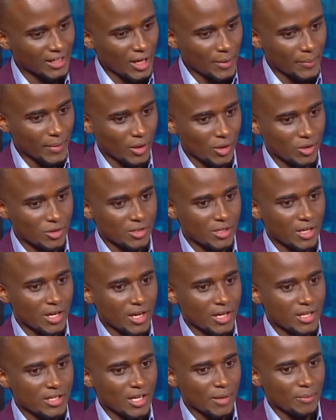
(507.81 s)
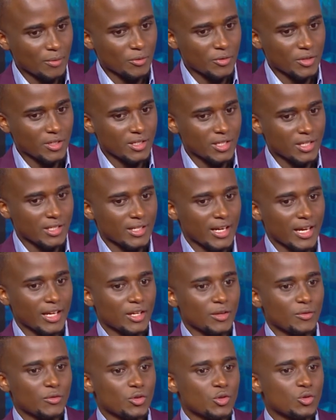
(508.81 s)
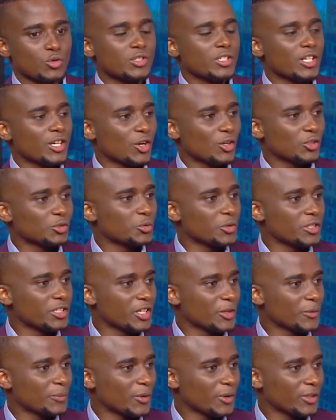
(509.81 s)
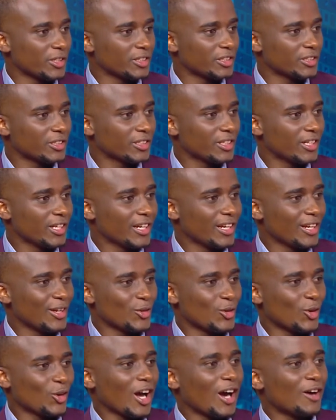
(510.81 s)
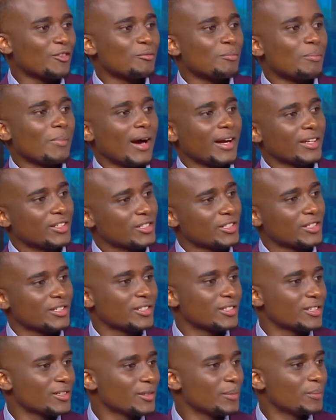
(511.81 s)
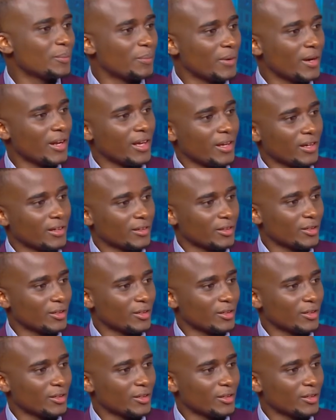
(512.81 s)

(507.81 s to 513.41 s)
Because some of these things, like if you do stick-ons with gel polish, you don't have much play.